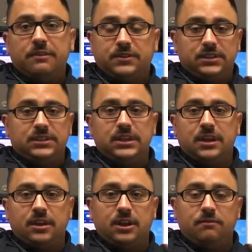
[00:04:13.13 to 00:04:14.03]

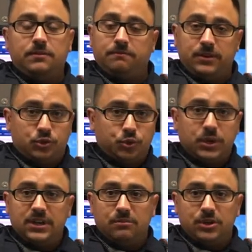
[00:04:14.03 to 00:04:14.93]
FTC.gov, the Federal
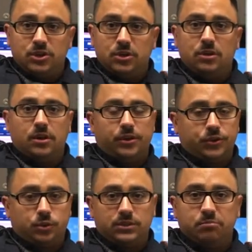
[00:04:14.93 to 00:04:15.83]
Trade Commission, all
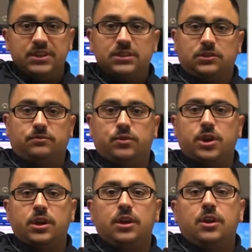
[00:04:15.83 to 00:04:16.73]
sorts of business fraud.